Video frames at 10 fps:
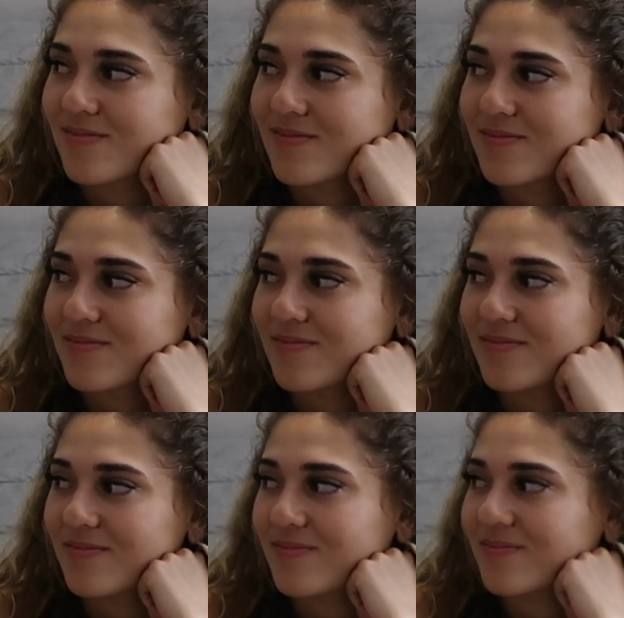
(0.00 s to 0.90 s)

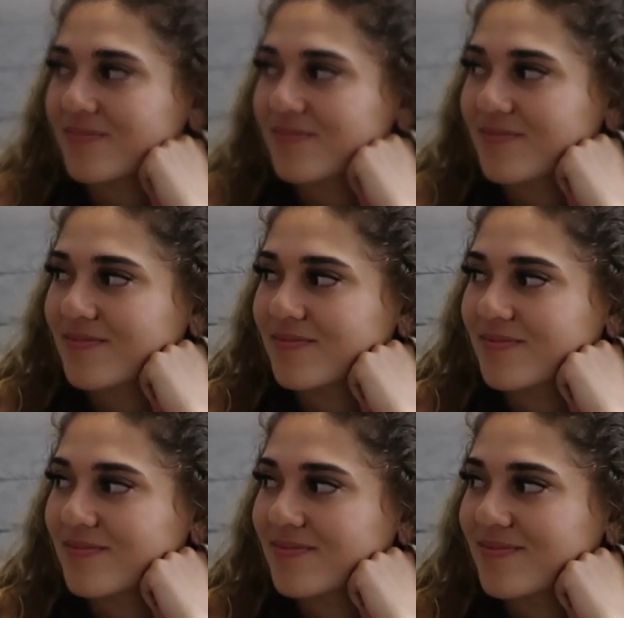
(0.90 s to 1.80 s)

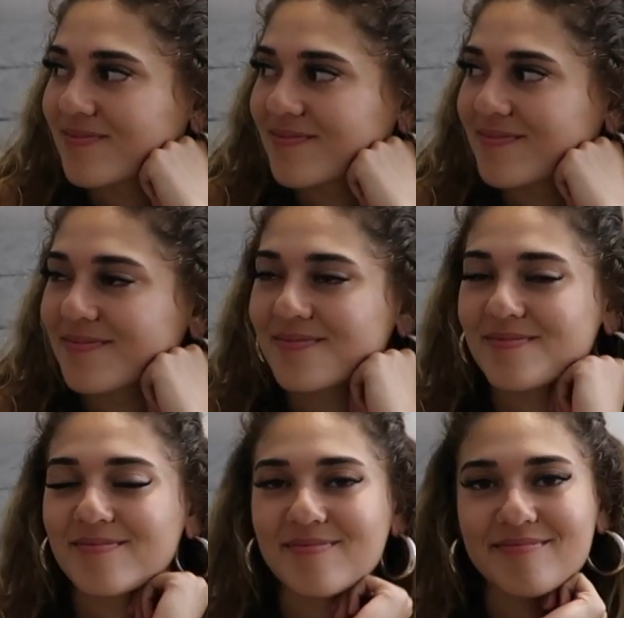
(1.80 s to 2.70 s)

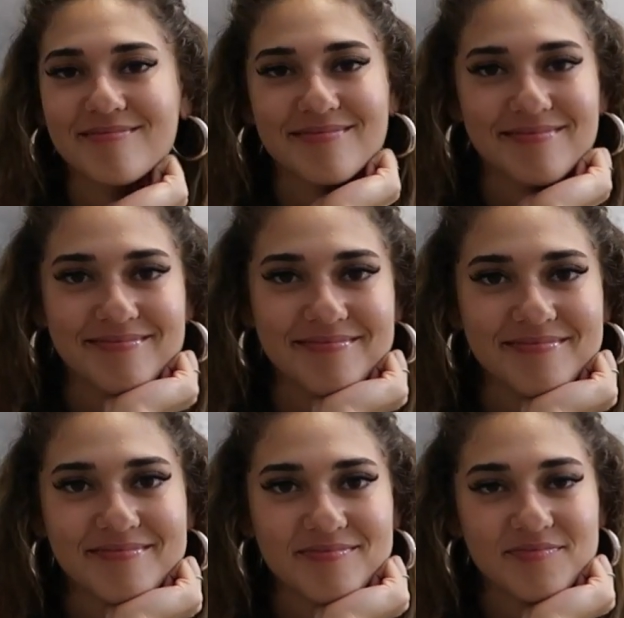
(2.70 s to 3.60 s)

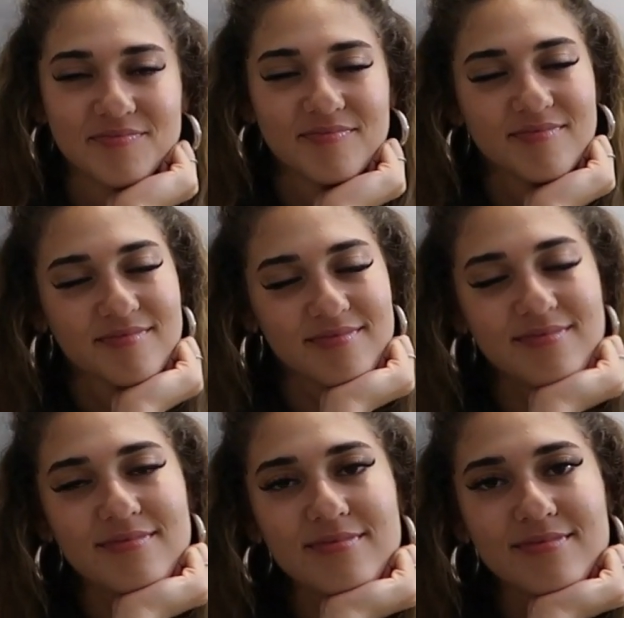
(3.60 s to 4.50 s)

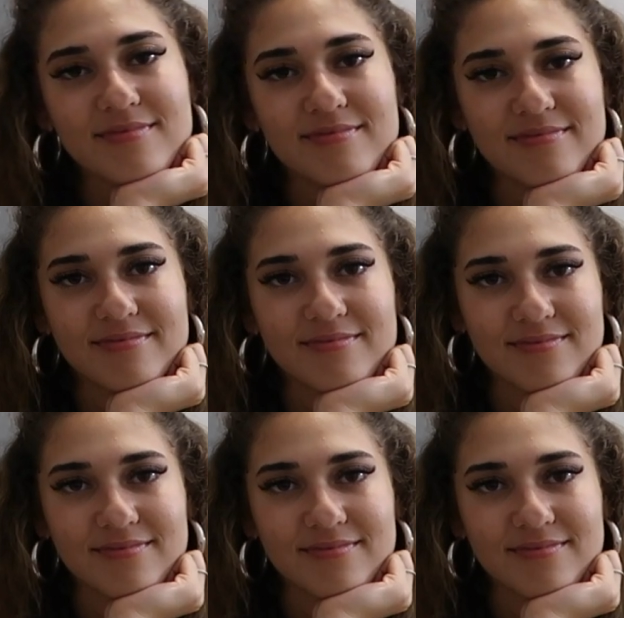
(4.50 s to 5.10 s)
[no speech]